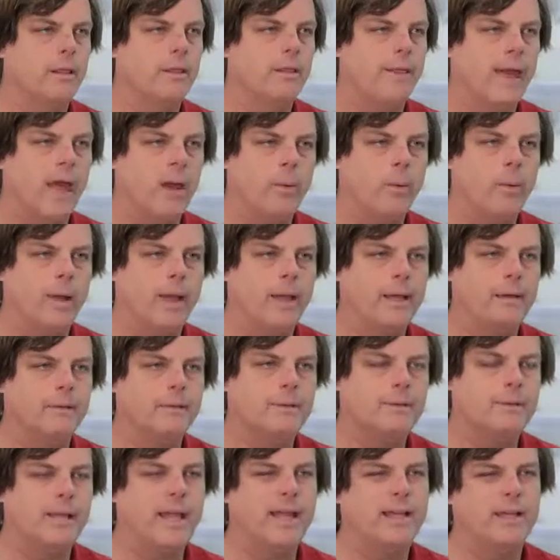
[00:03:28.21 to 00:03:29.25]
That way,
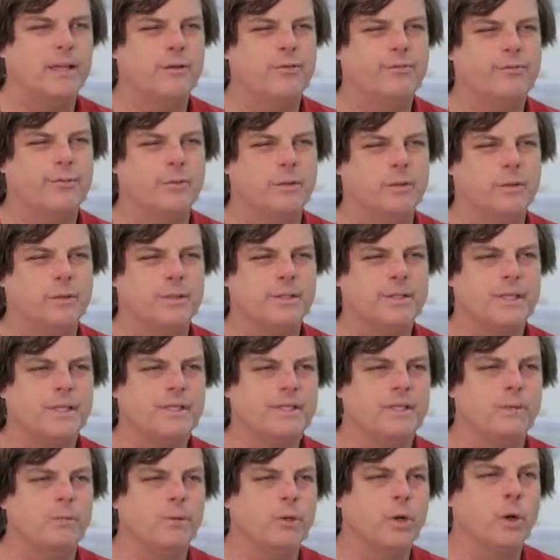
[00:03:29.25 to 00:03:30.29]
say if your
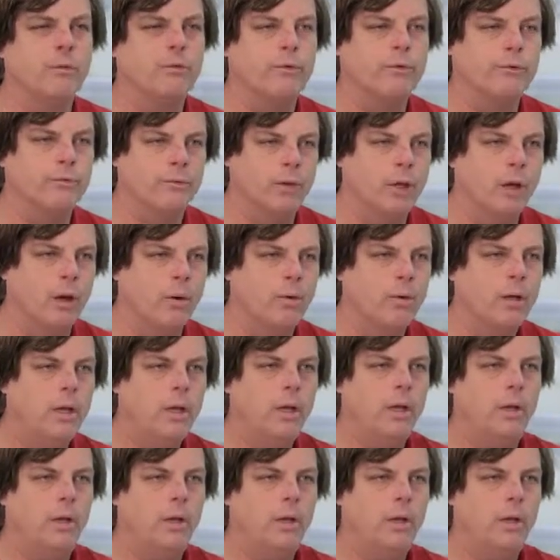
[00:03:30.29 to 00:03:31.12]
system would overflow